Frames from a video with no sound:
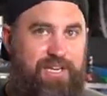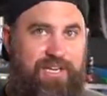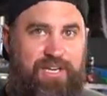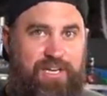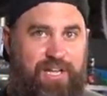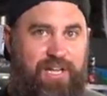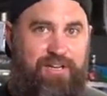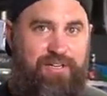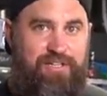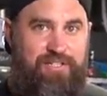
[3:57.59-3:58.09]
getting
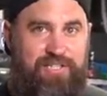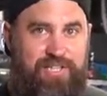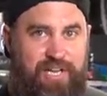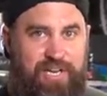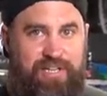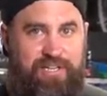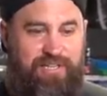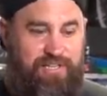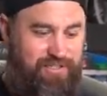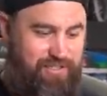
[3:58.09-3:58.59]
another set
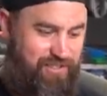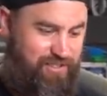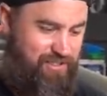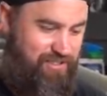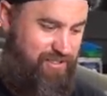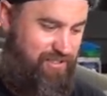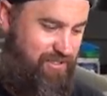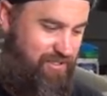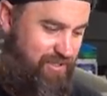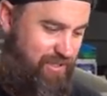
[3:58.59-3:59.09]
of these
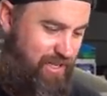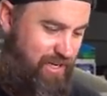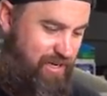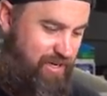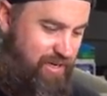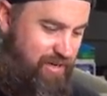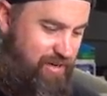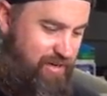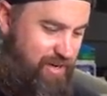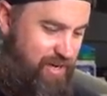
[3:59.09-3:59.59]
is
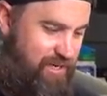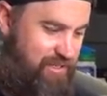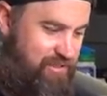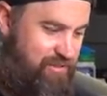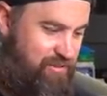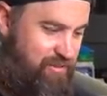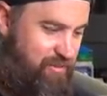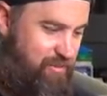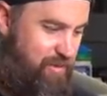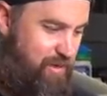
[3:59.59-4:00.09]
gonna be next
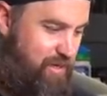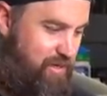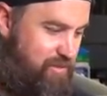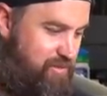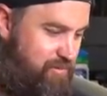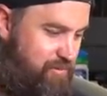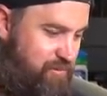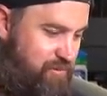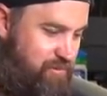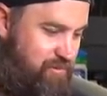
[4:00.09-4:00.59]
to
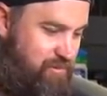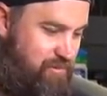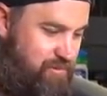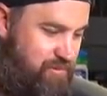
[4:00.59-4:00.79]
impossible.